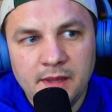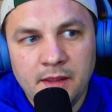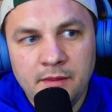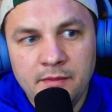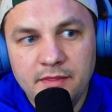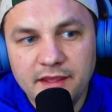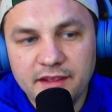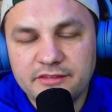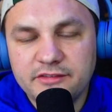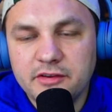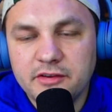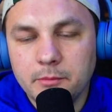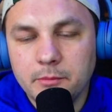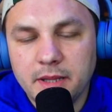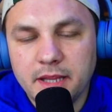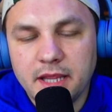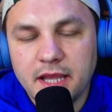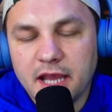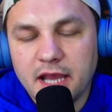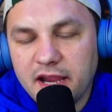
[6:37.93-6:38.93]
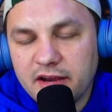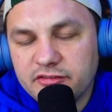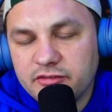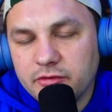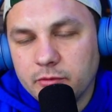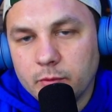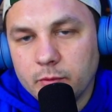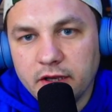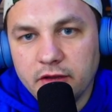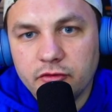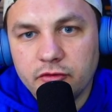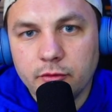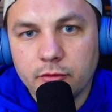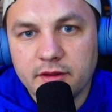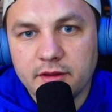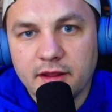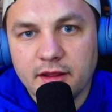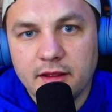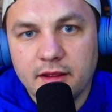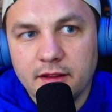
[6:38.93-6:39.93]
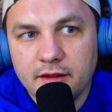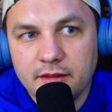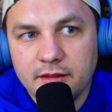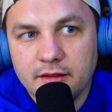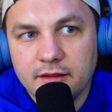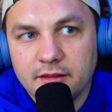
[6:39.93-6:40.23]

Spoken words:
This, to me, I actually read into it that